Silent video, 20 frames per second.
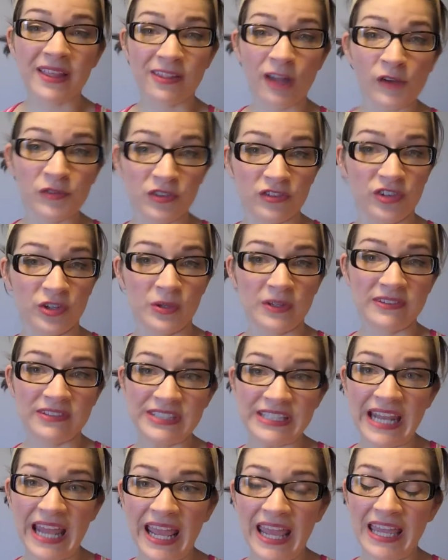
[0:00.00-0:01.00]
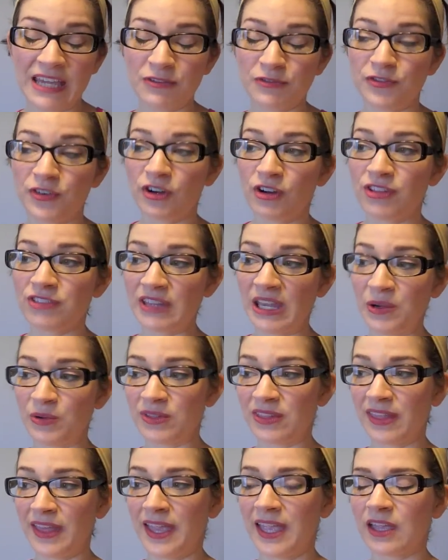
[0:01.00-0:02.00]
myself to do it today. At first I
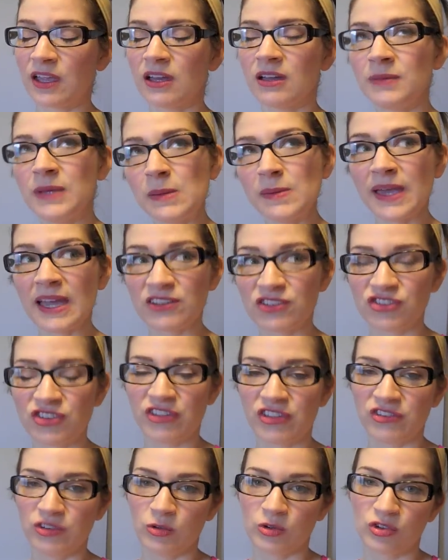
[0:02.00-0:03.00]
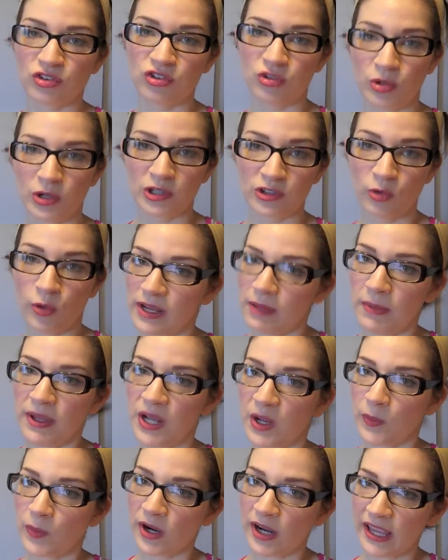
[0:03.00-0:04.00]
was like, maybe I should just do a short
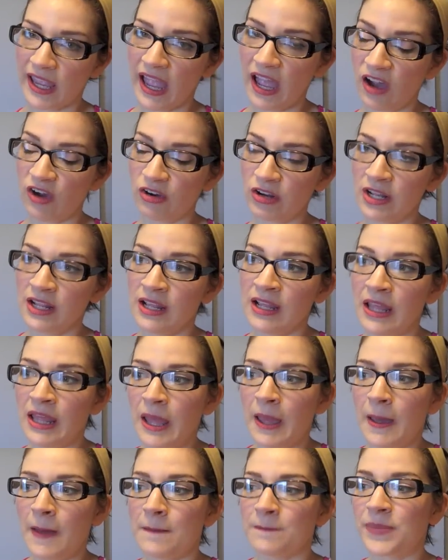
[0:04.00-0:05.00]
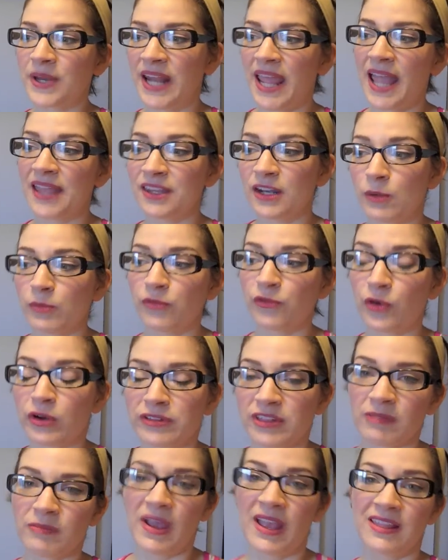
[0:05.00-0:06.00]
20-minute workout. But I ended up
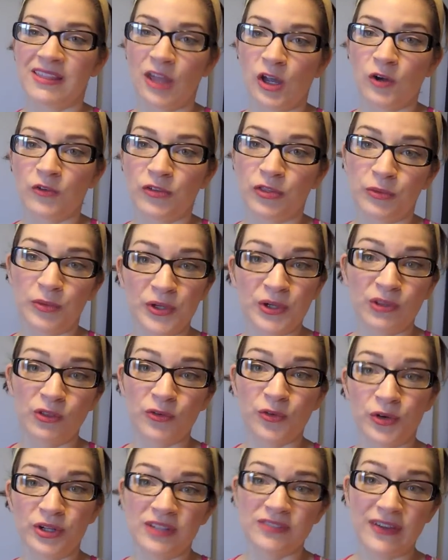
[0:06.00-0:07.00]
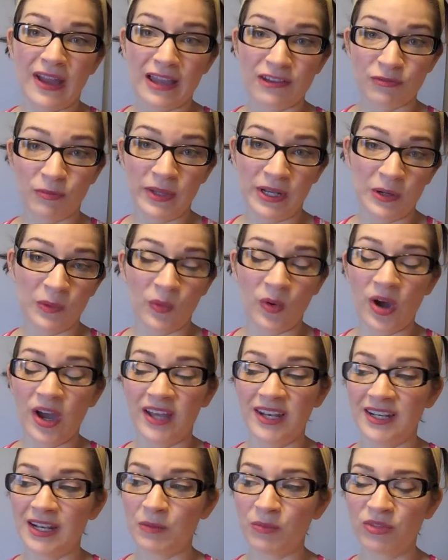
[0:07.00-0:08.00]
forcing myself through the 45-minute
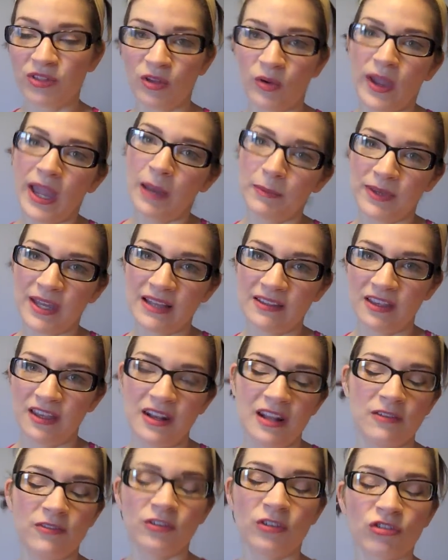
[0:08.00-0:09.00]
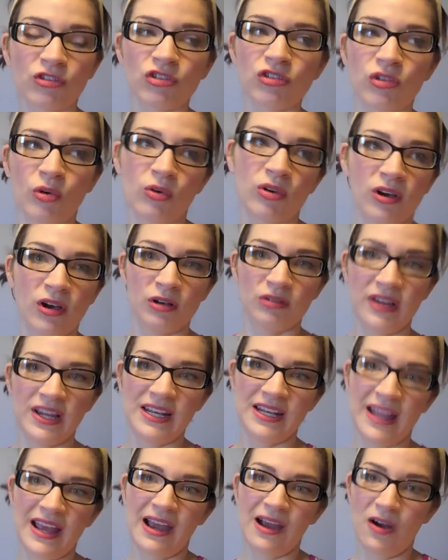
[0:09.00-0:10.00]
one, and I'm so happy I did. I feel so good
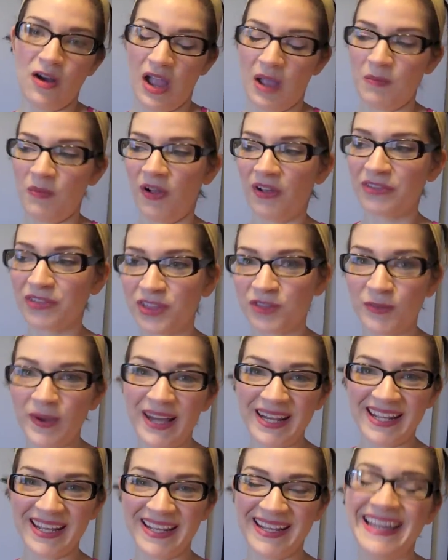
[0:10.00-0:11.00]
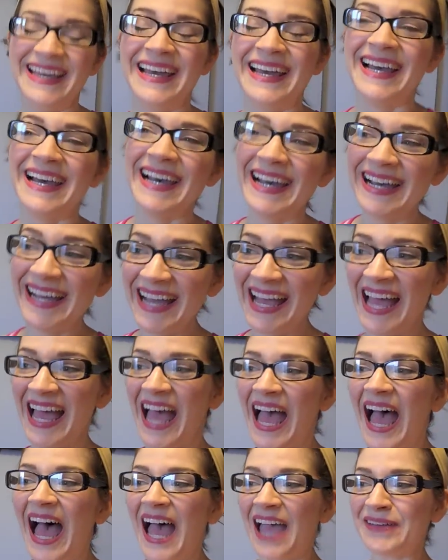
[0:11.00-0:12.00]
right now. I'm all sweaty.
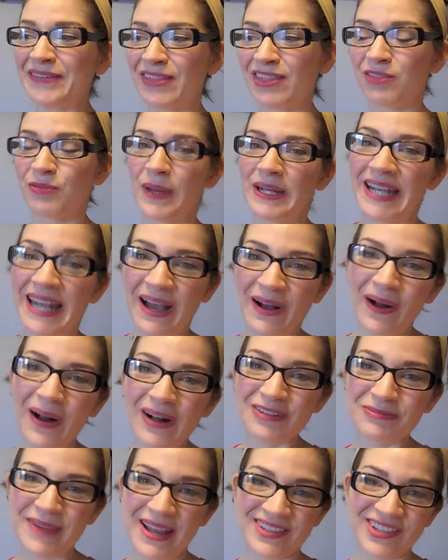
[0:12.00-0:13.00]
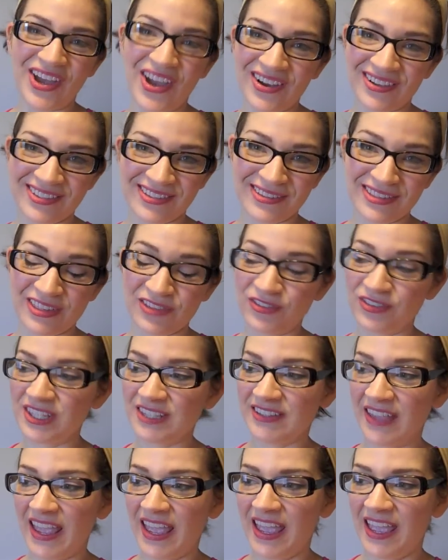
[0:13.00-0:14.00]
I've sweated out all of my toxins for
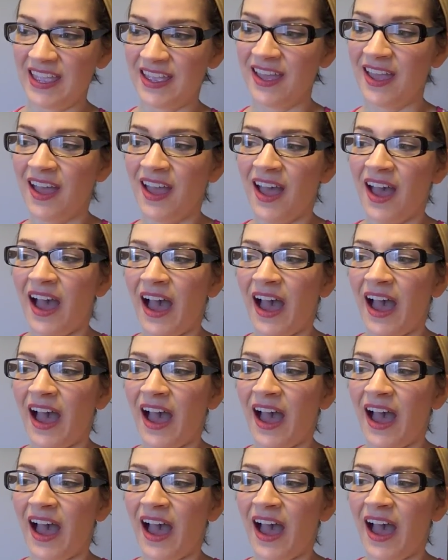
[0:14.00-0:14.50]
the day.